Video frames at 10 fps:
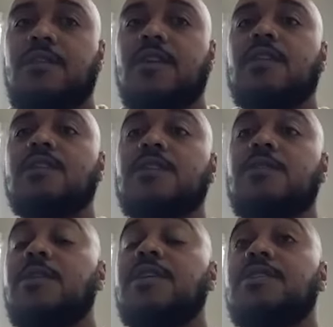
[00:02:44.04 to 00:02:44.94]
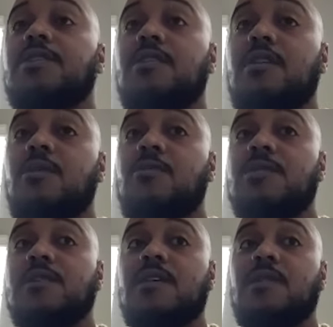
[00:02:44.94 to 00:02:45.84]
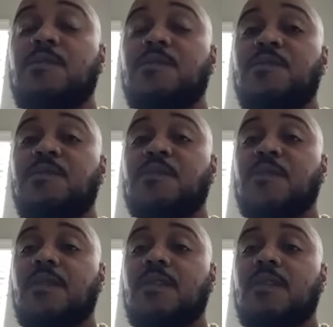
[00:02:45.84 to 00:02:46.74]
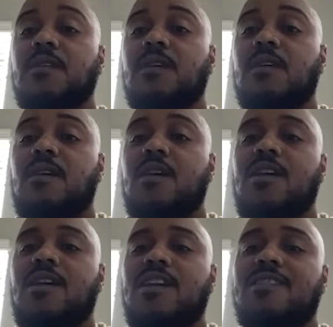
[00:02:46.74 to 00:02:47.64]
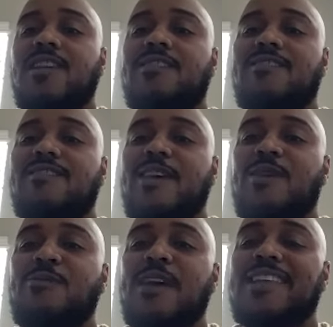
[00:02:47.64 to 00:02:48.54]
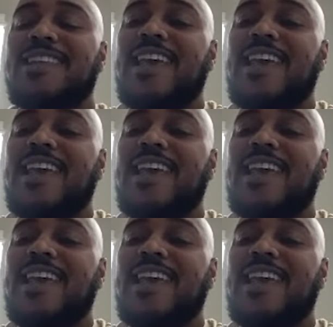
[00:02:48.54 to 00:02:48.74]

fatherless generation, it was um, it, it it. it it,